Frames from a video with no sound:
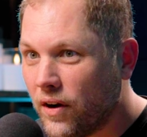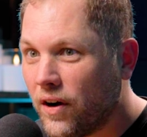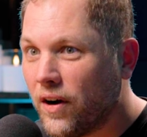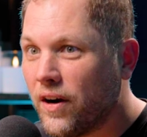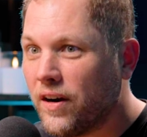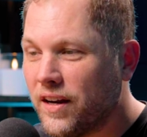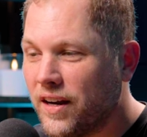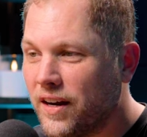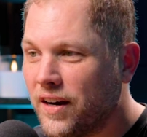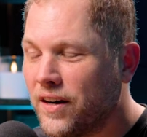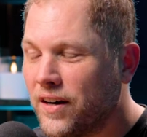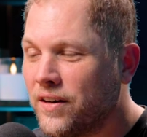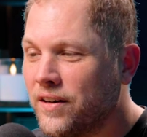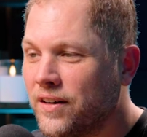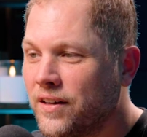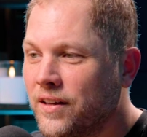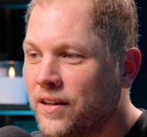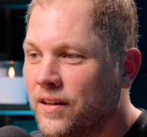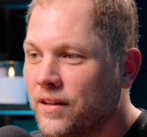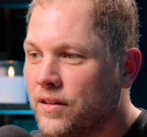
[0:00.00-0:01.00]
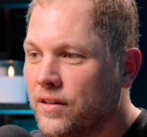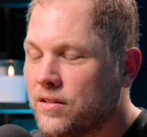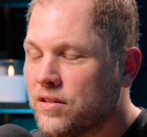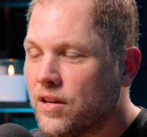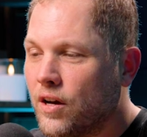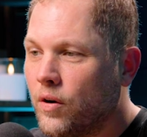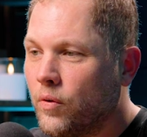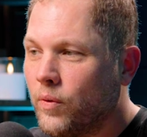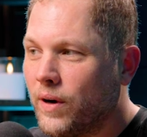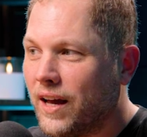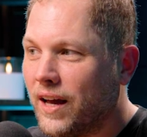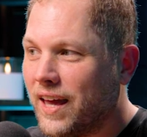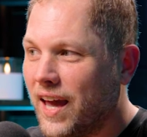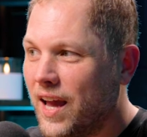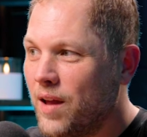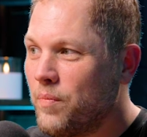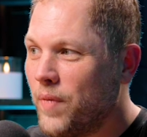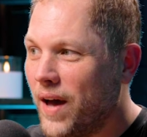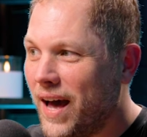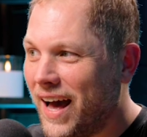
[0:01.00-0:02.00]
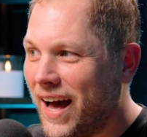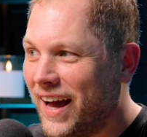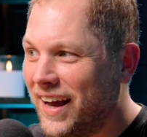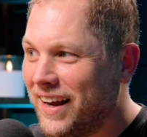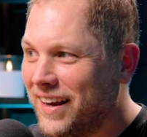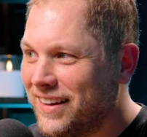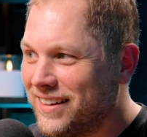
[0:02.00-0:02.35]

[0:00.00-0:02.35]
are here. Mm-hmm. So when I came back,